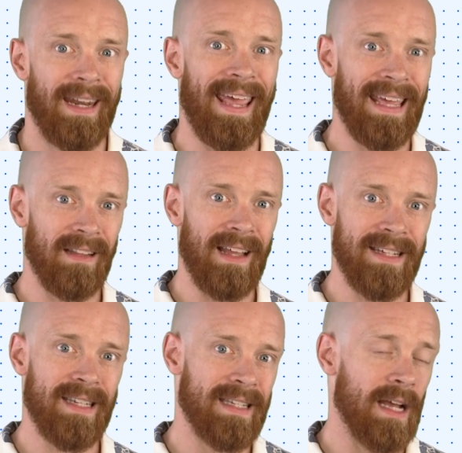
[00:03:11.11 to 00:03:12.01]
that
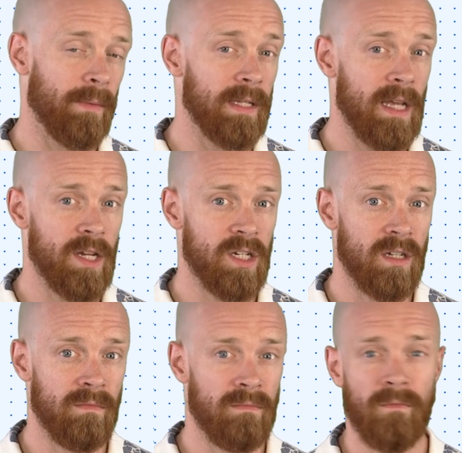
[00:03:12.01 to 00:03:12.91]
analyzes
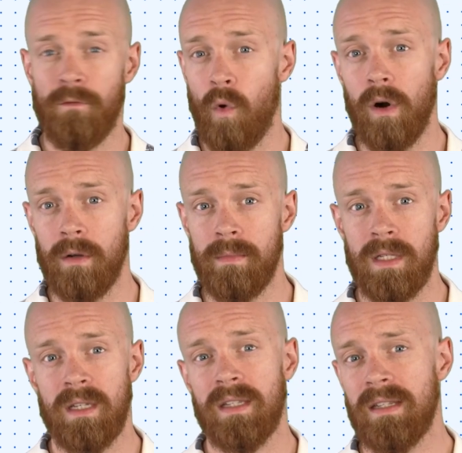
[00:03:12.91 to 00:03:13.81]
documentation,
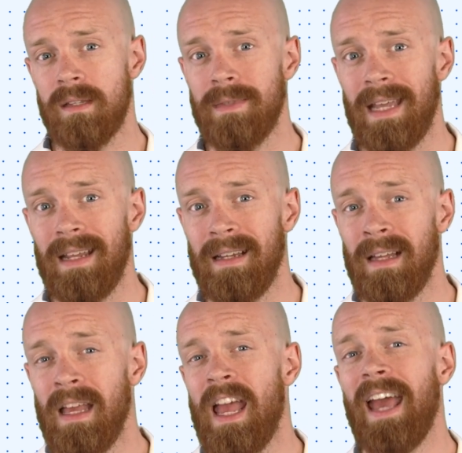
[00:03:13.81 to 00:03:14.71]
forums, system data,